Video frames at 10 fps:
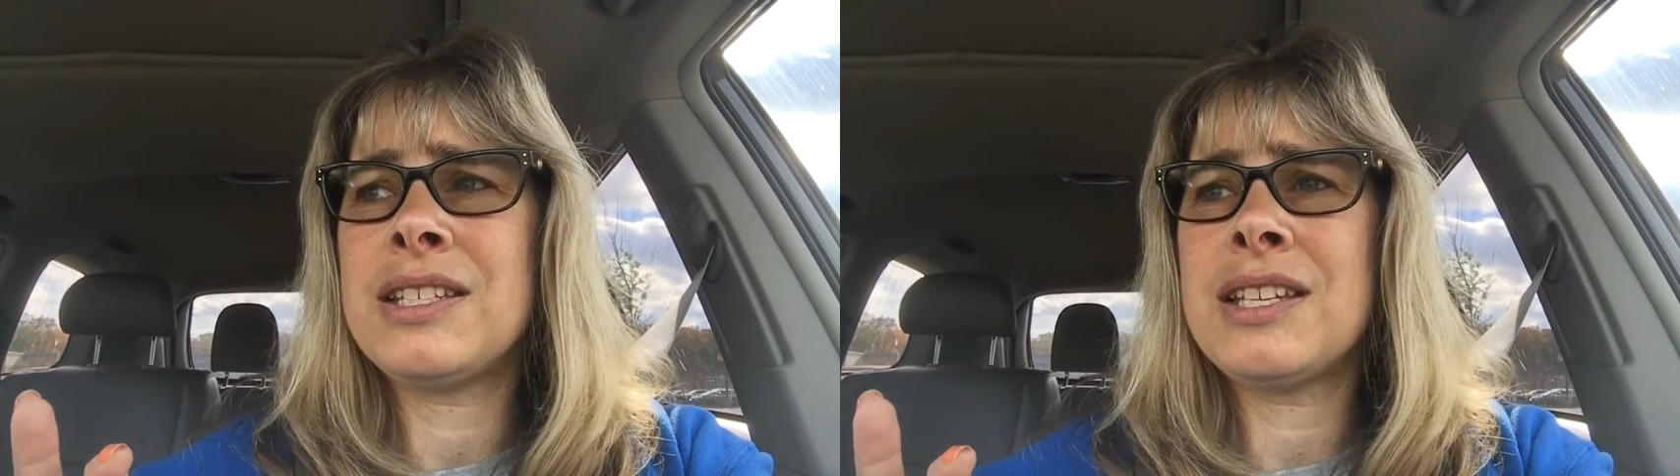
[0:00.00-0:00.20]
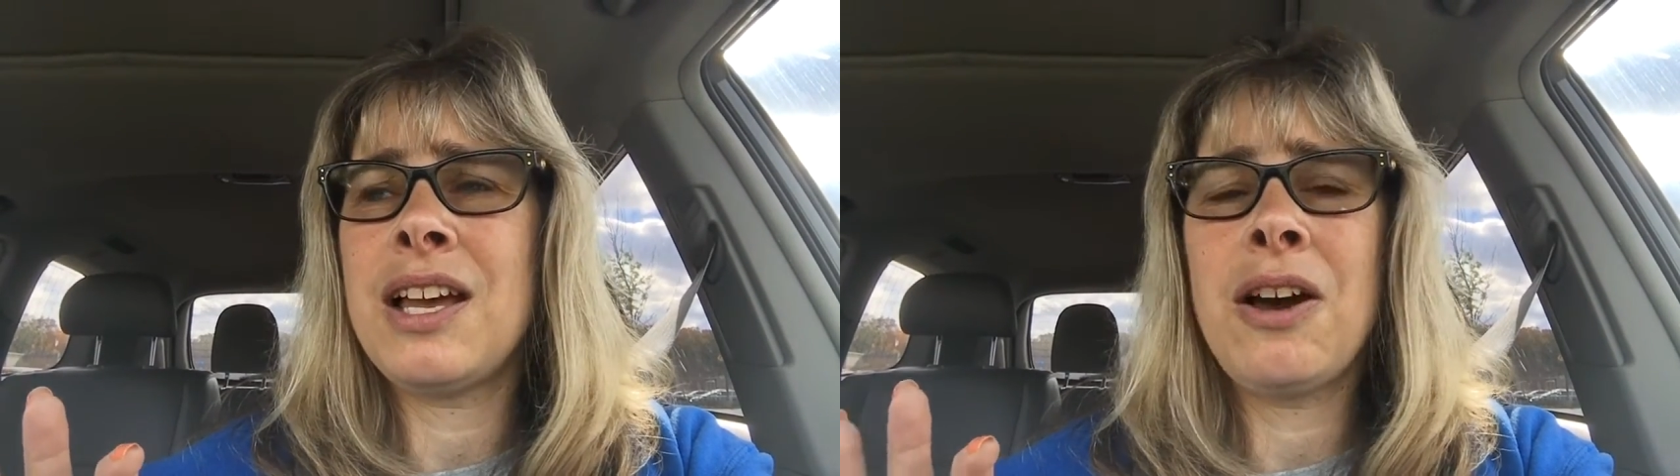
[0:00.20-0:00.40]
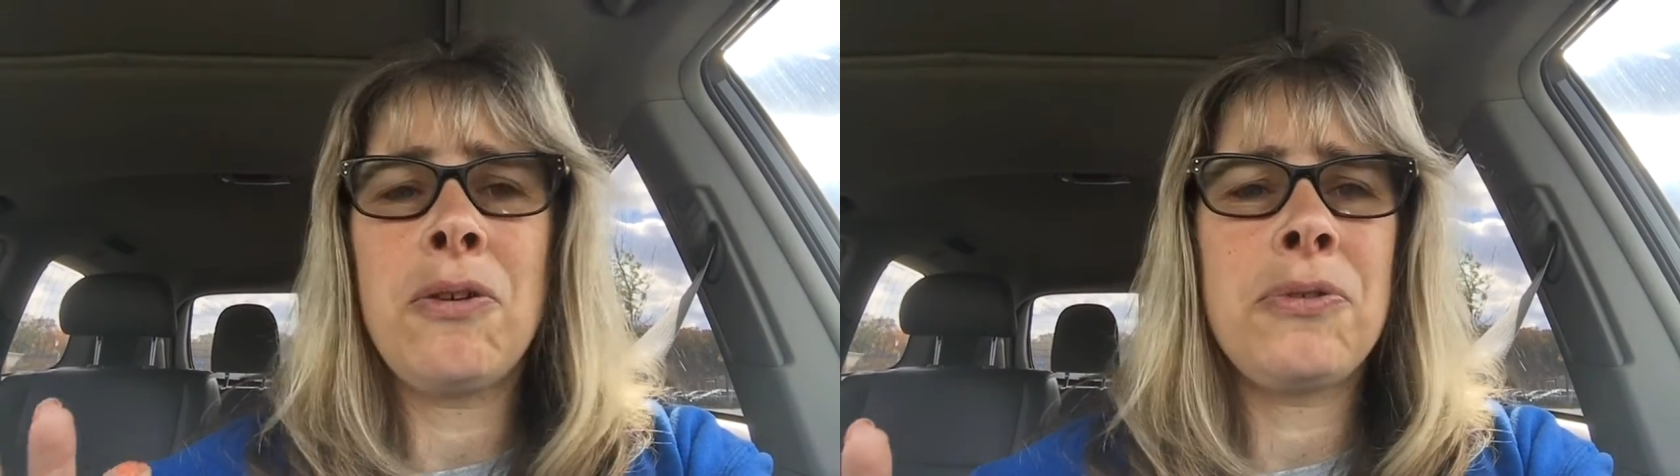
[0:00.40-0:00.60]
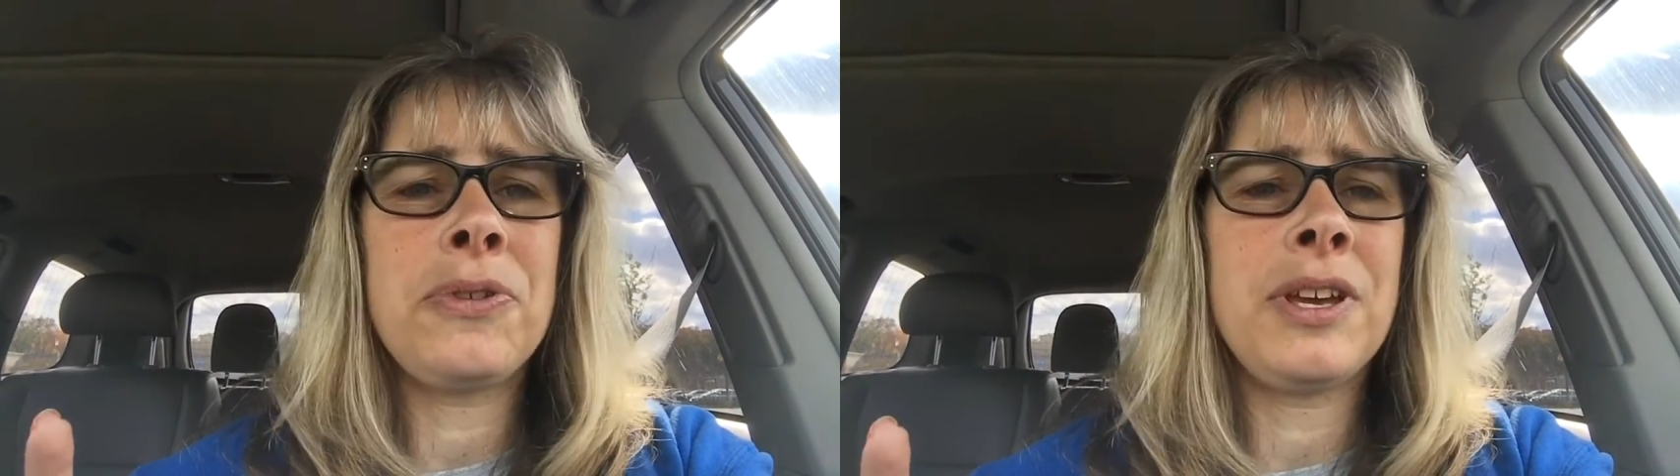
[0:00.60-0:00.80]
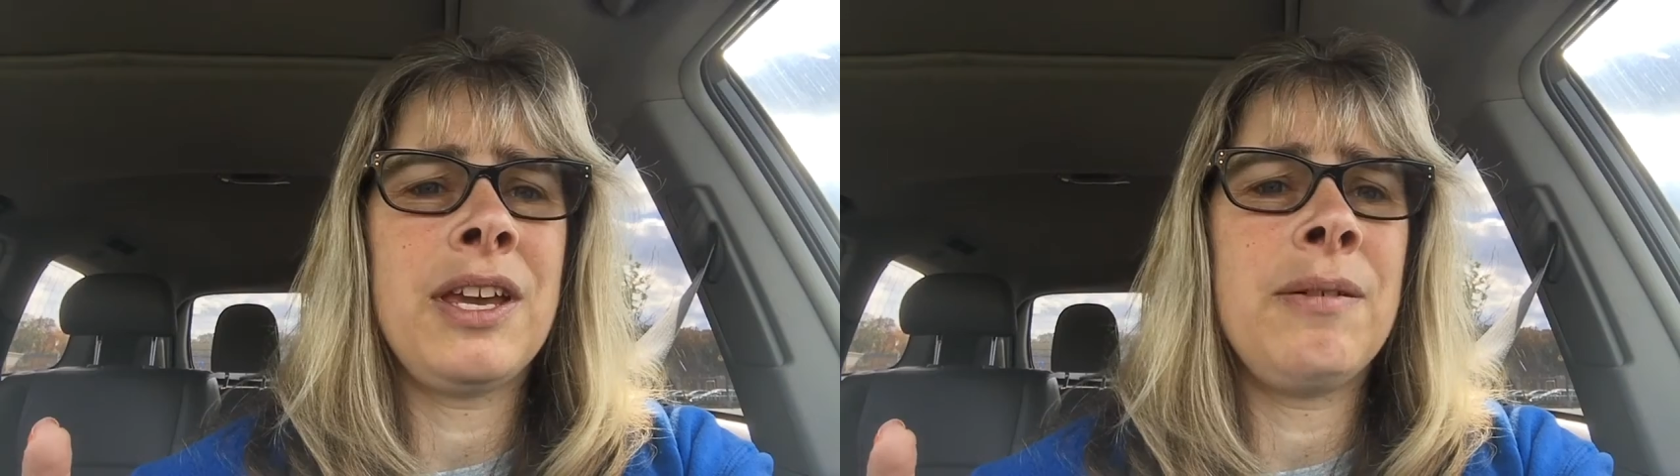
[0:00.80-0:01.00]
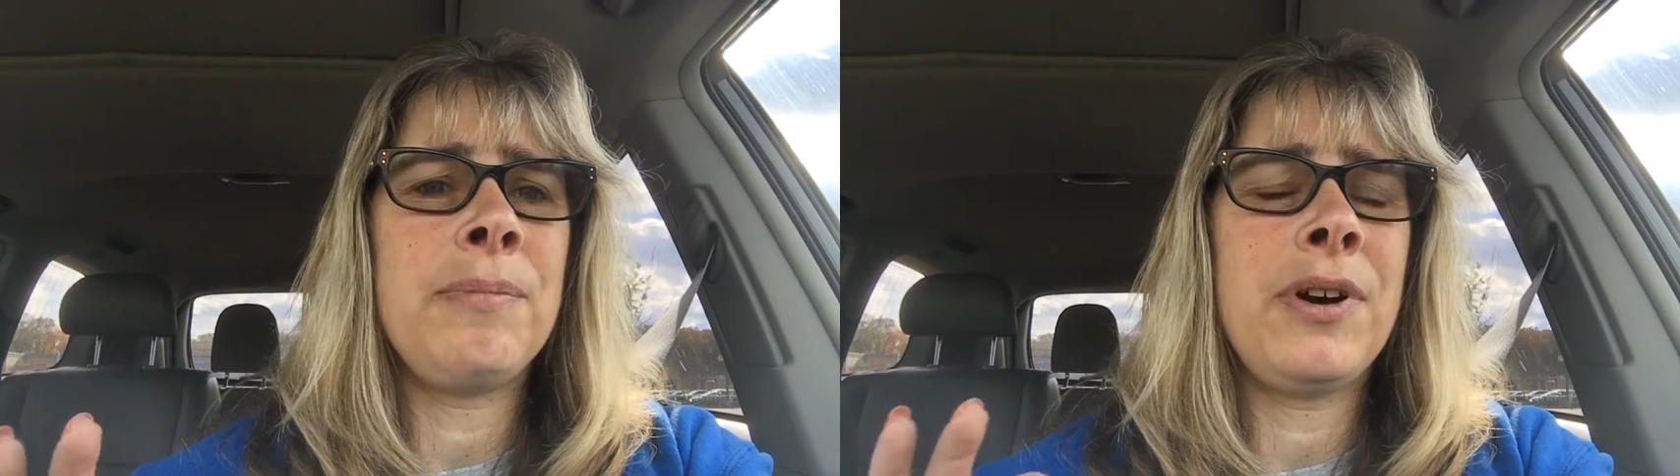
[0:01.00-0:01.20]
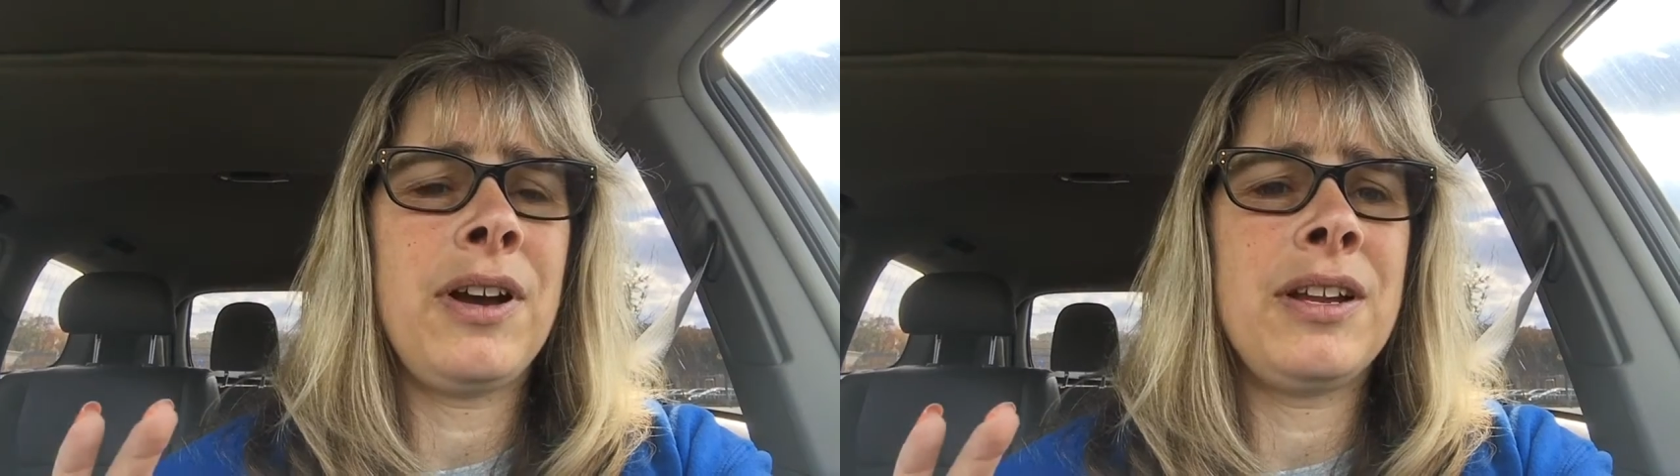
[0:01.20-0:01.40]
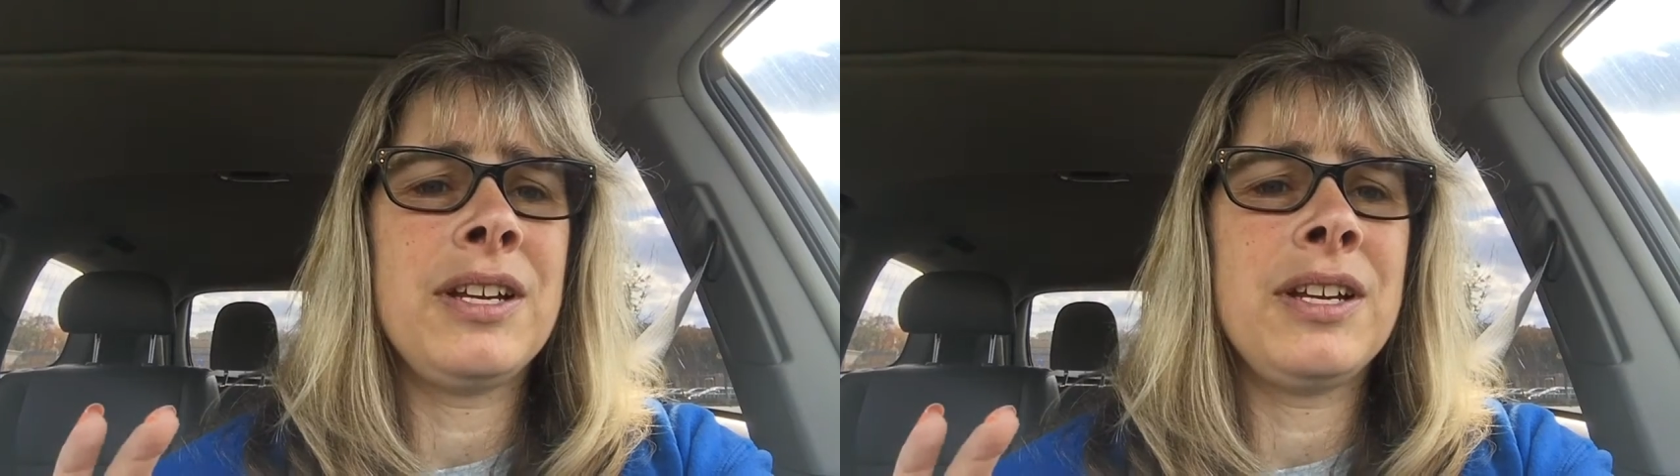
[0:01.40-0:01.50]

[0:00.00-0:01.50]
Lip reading: healthy, but